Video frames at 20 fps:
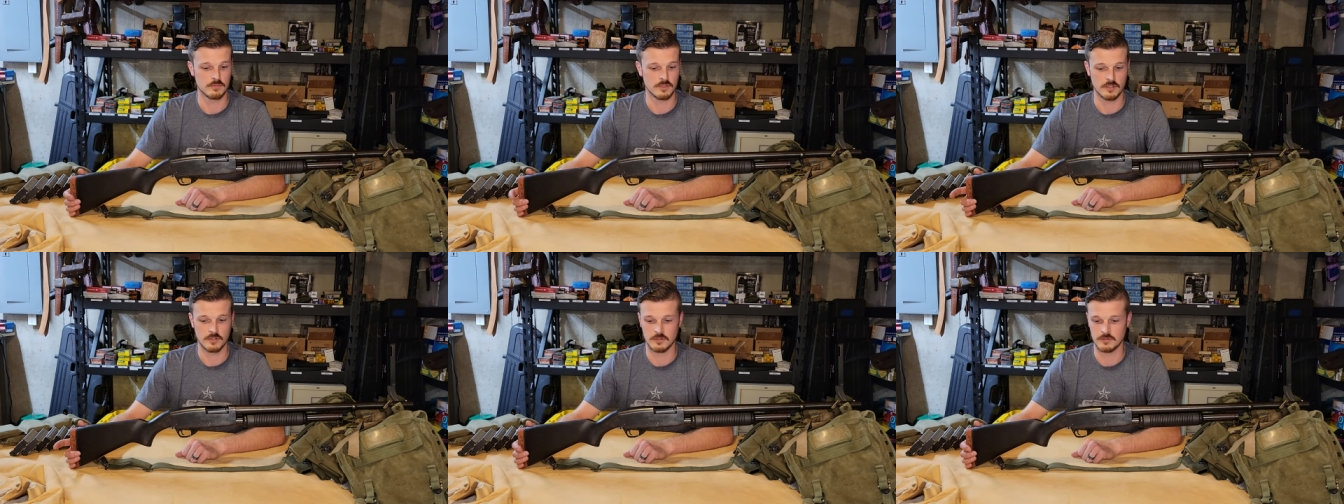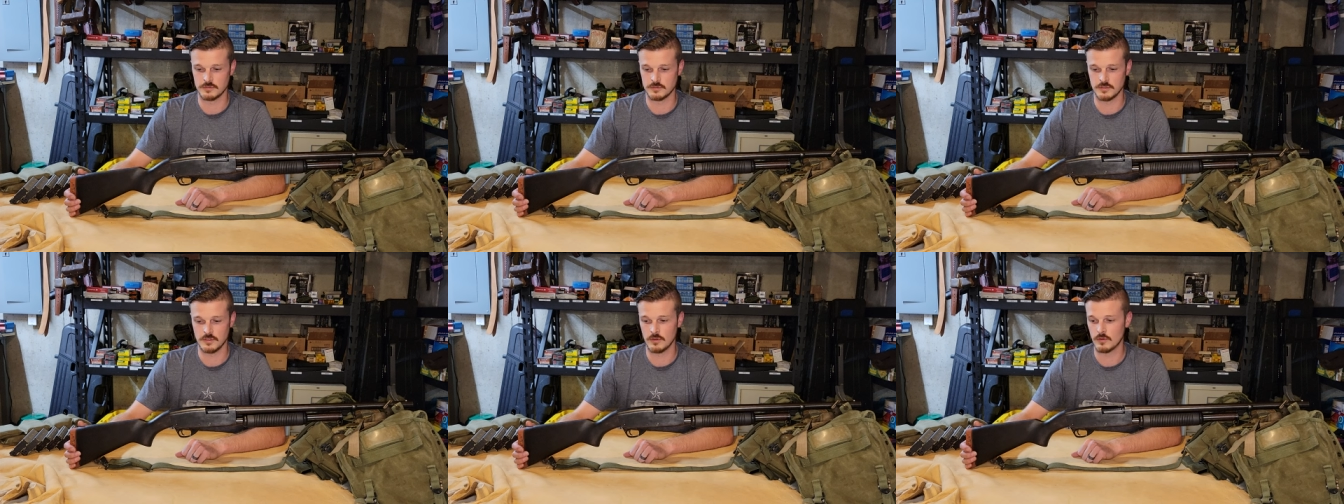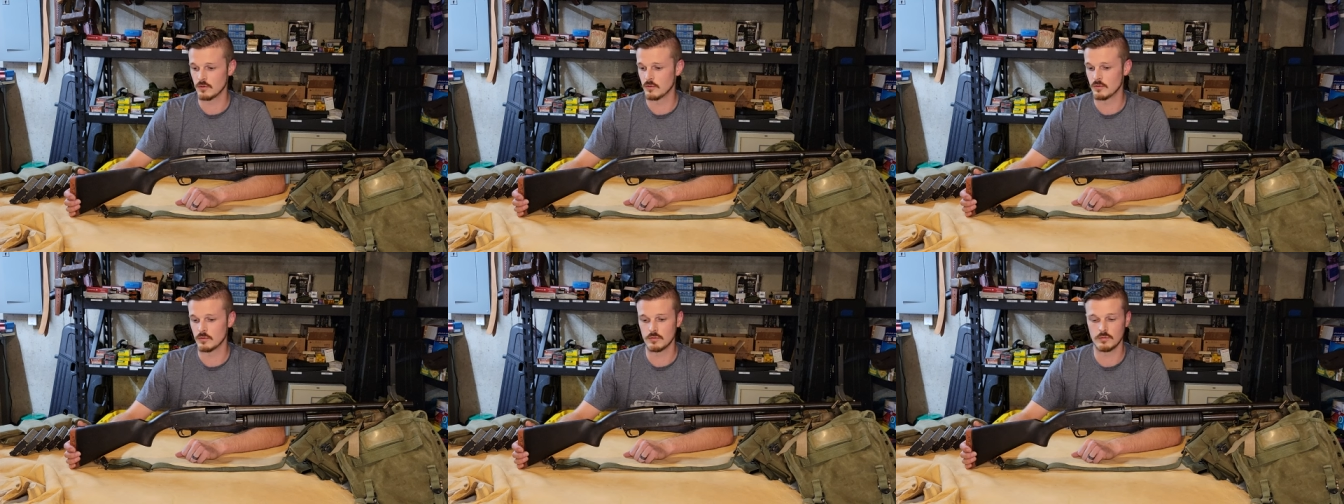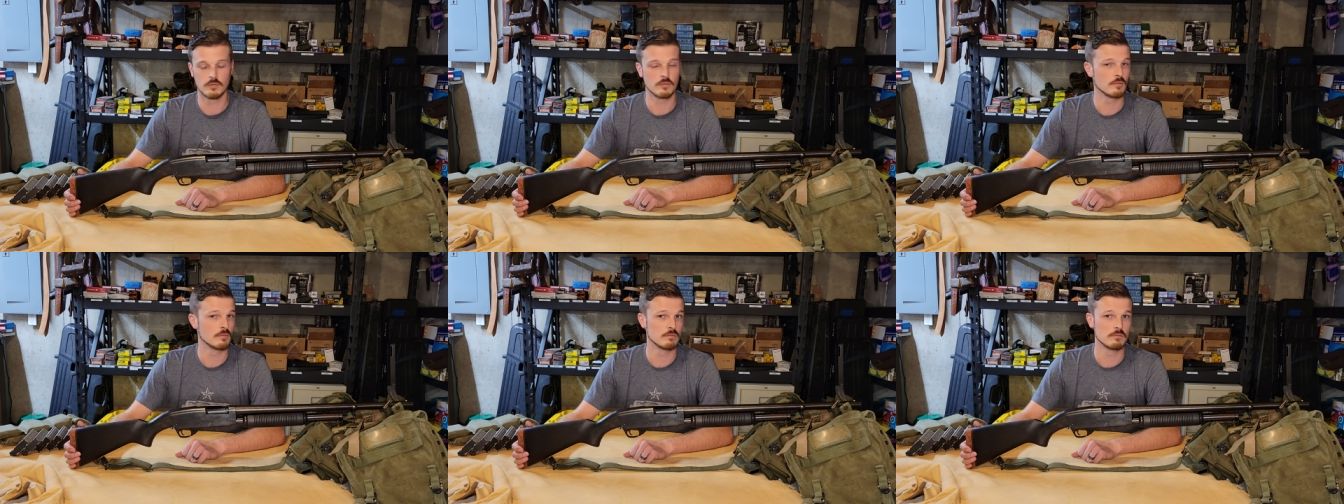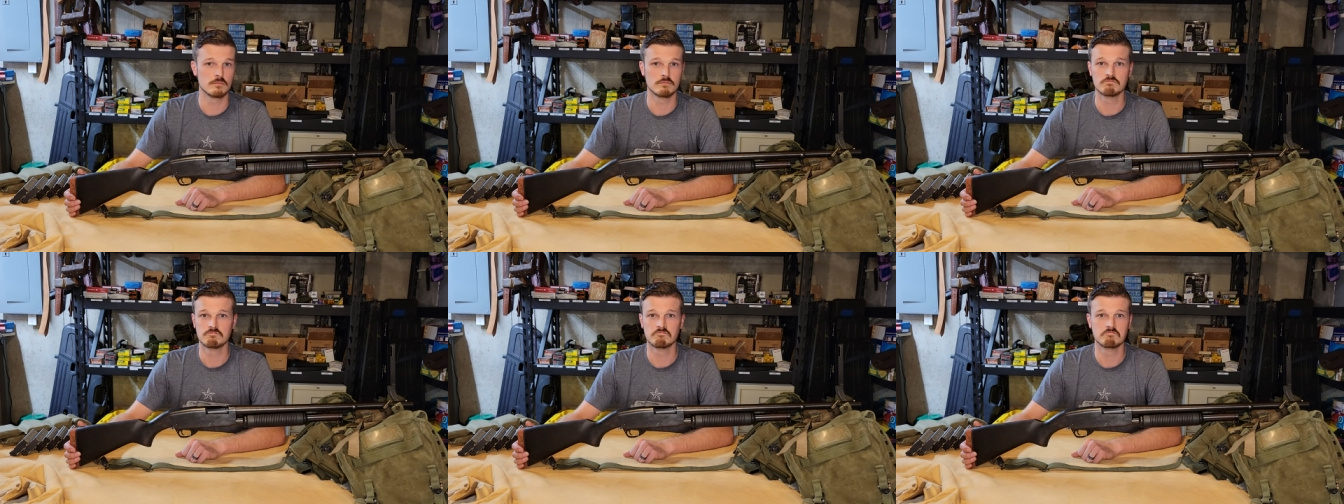There's no
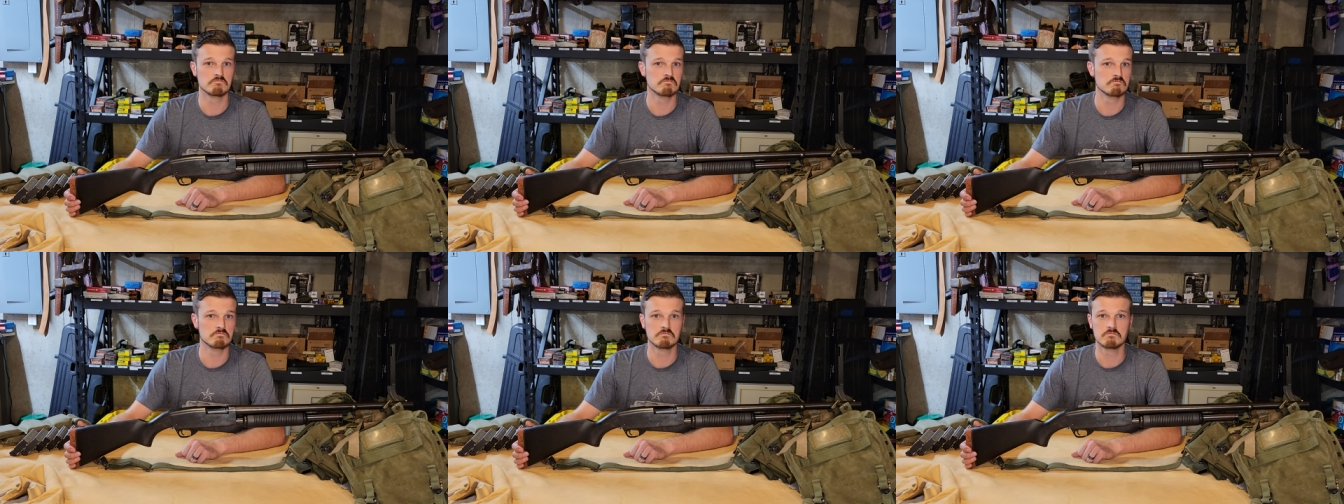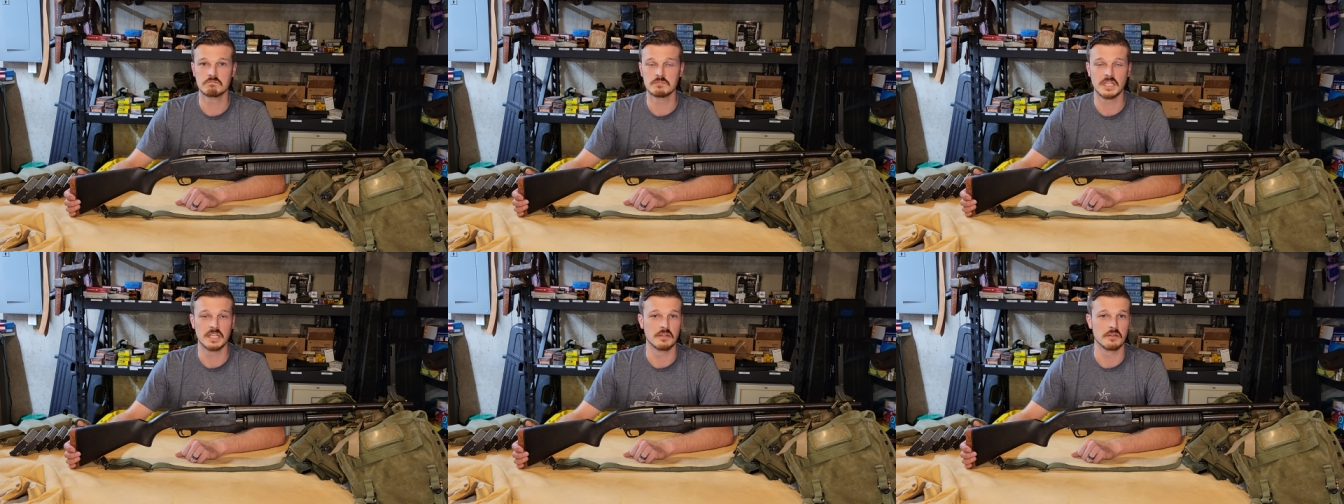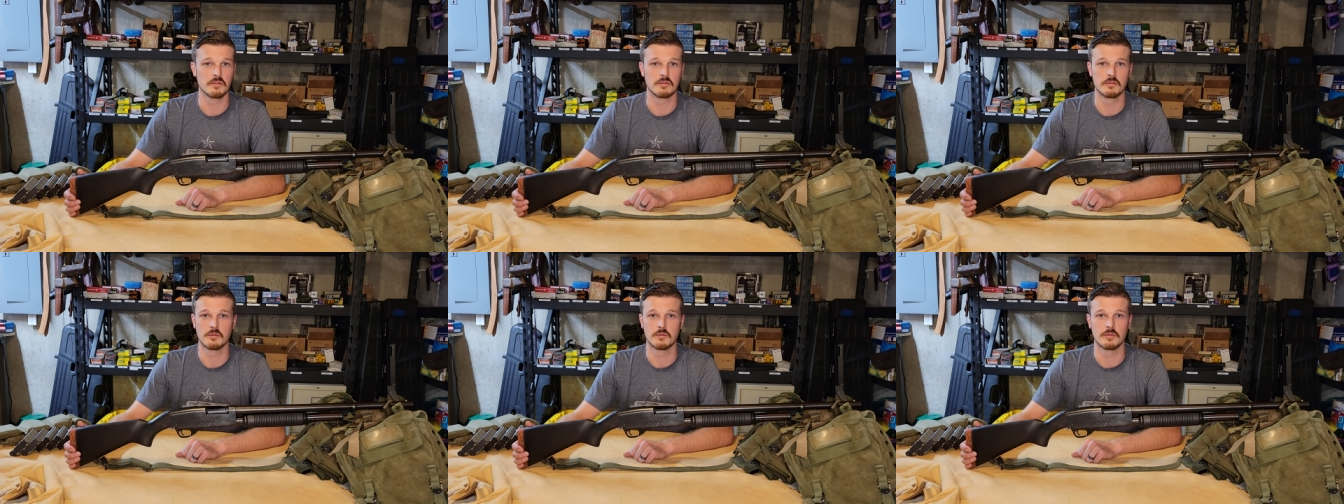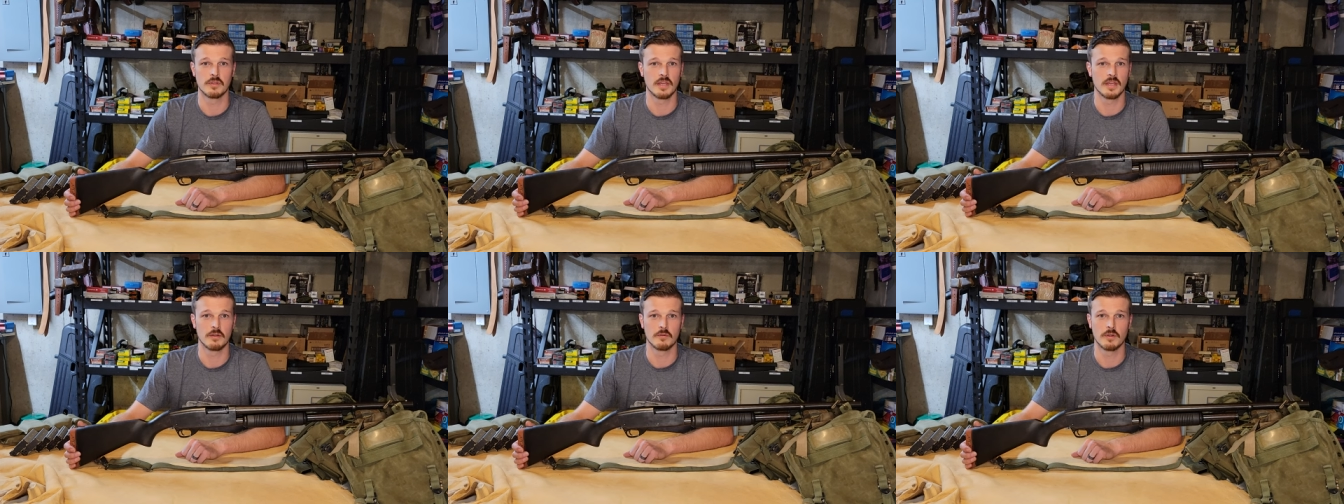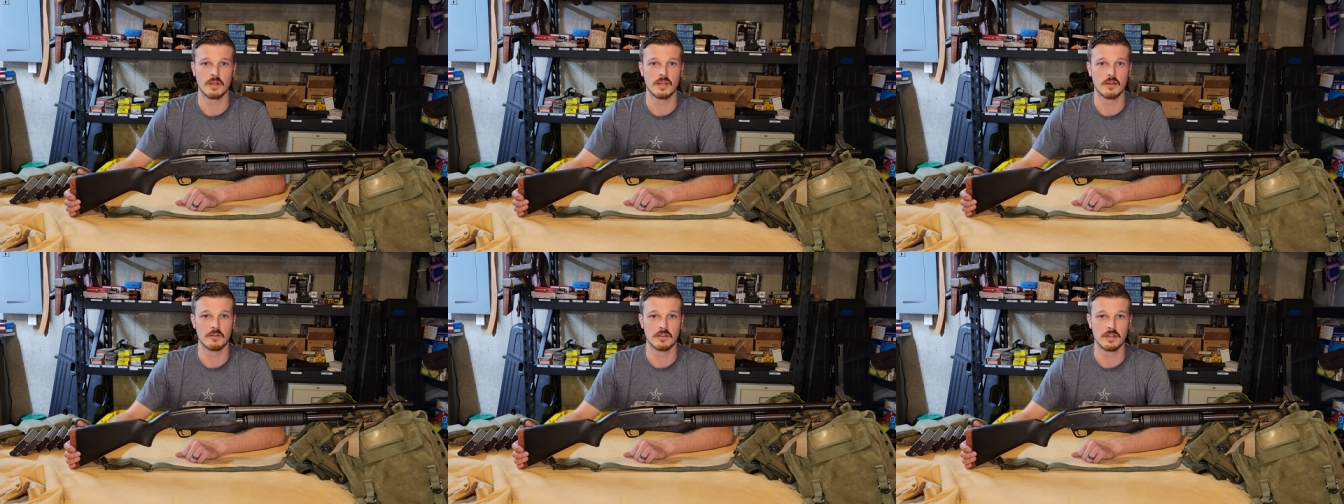getting through that
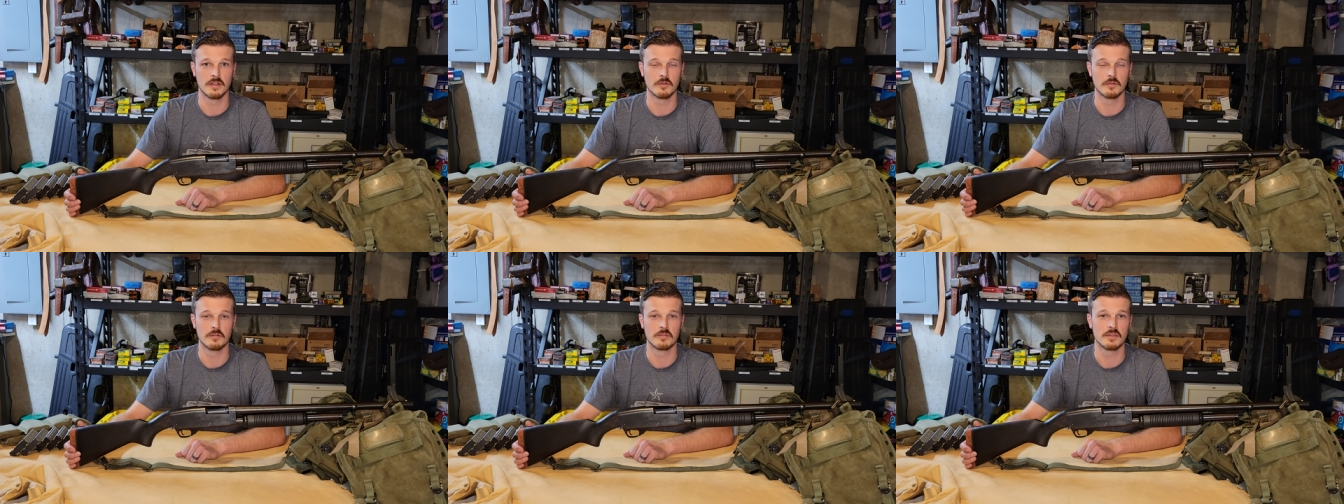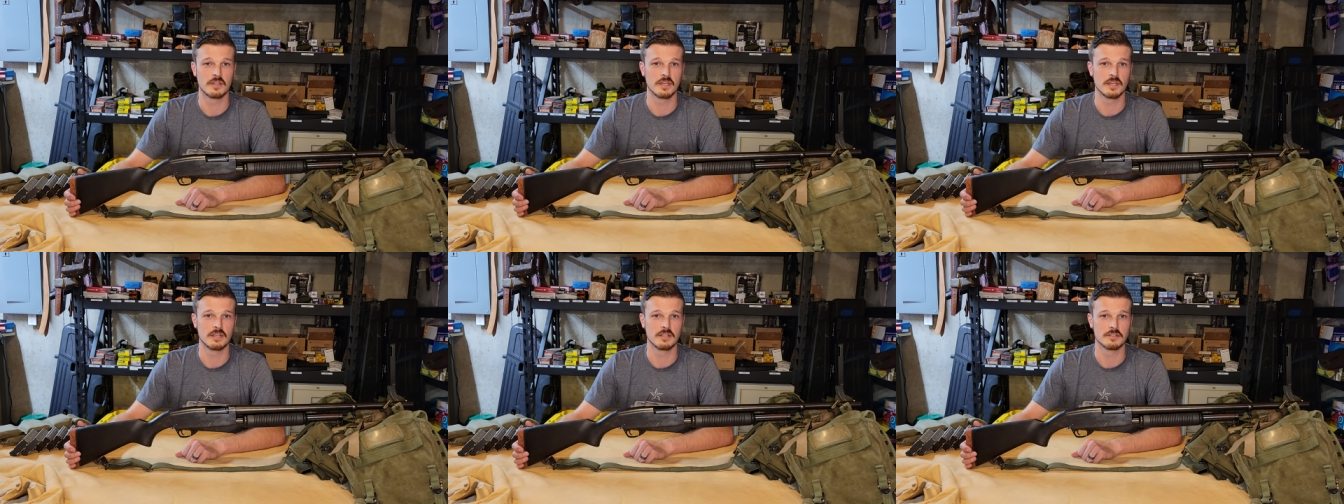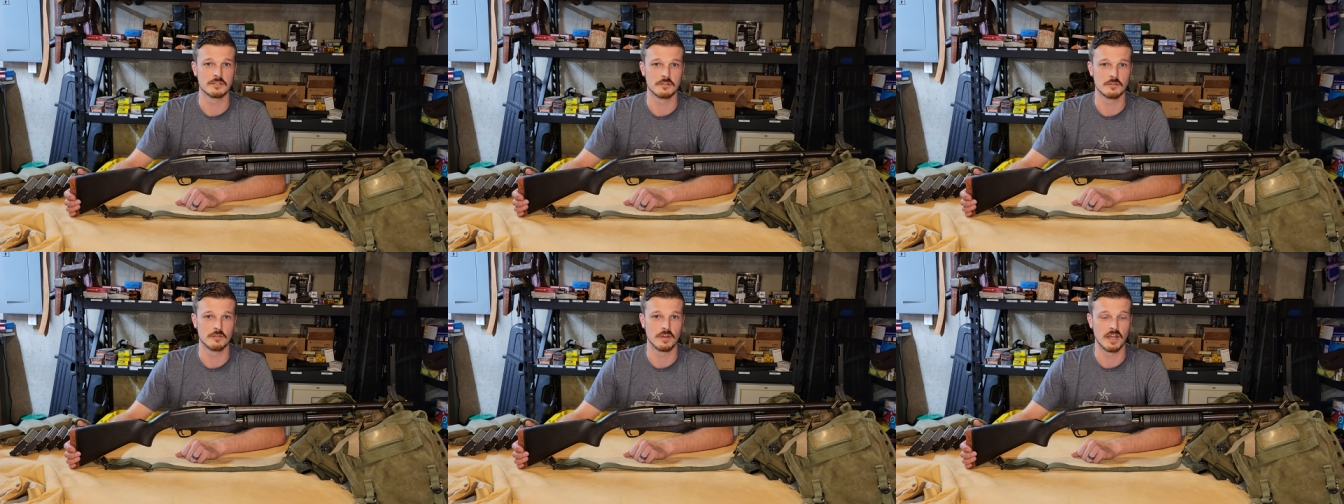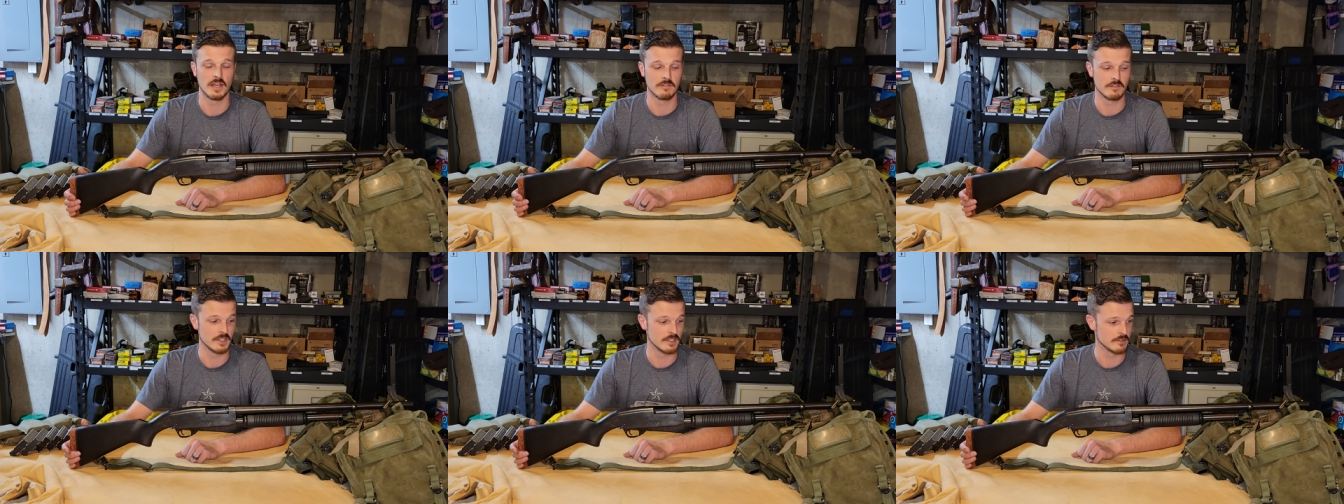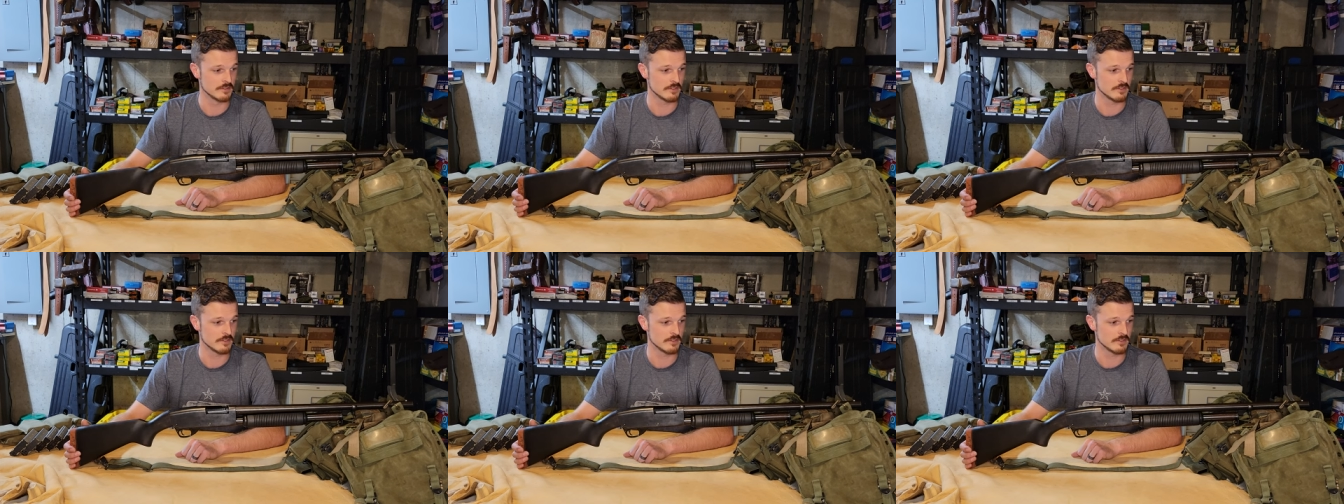round, I don't think, and surviving.